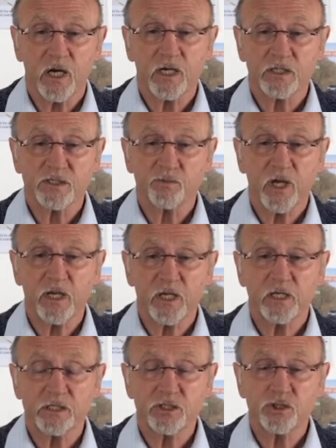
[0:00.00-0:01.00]
as many
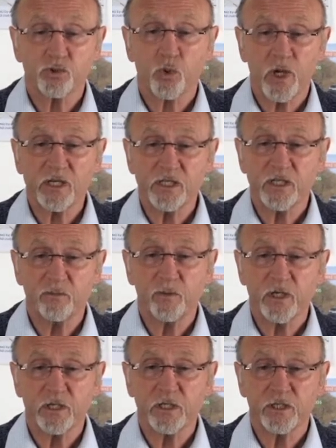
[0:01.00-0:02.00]
as 20
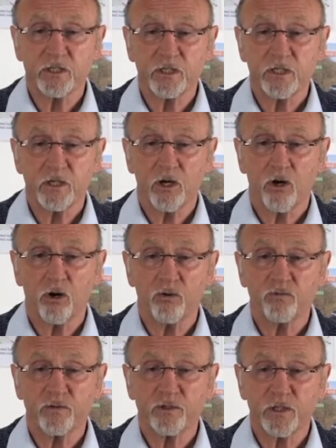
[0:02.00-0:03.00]
million
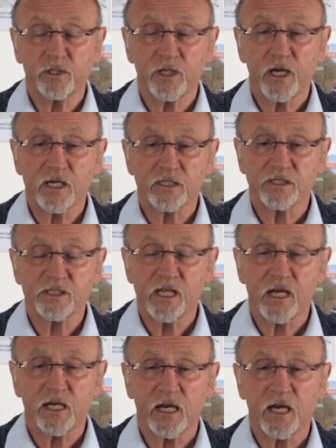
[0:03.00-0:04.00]
over the next
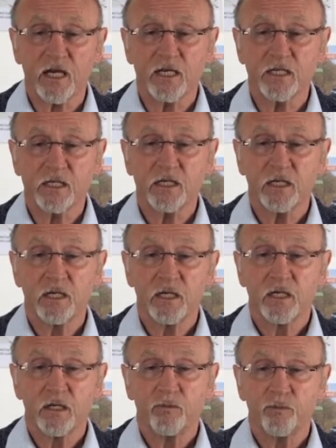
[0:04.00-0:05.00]
decade,
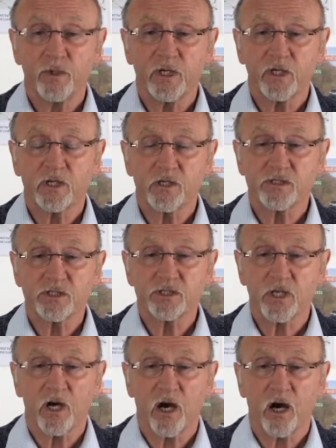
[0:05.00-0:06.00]

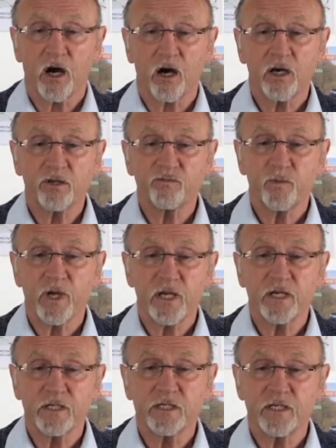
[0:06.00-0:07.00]
because I've
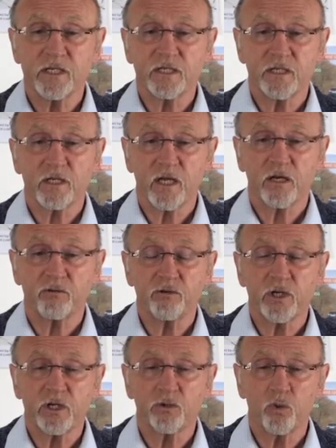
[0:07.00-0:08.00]
made it a
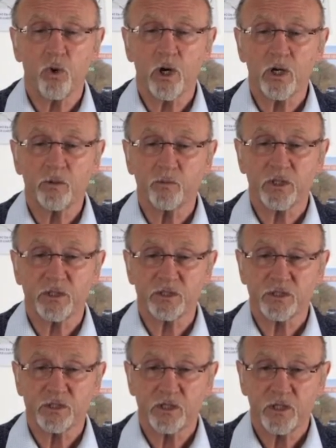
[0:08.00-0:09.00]

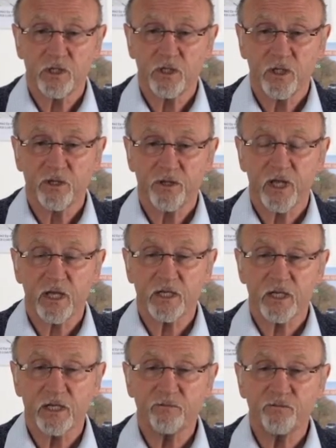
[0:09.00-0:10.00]
requirement
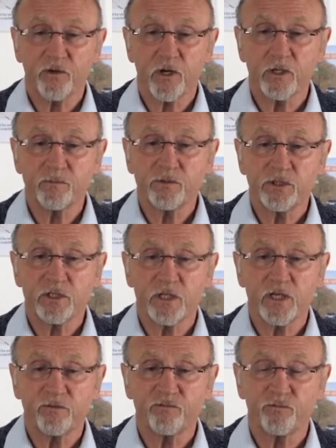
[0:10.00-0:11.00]
that if I'm to
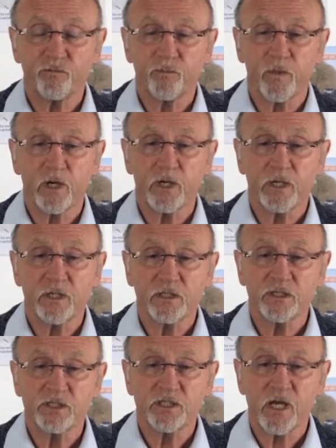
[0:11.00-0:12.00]
give my
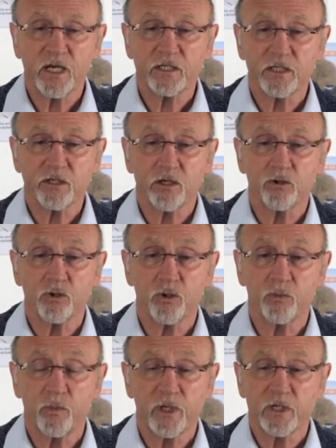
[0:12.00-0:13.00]

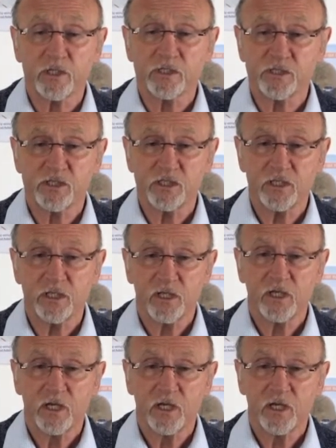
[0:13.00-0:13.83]
technical ability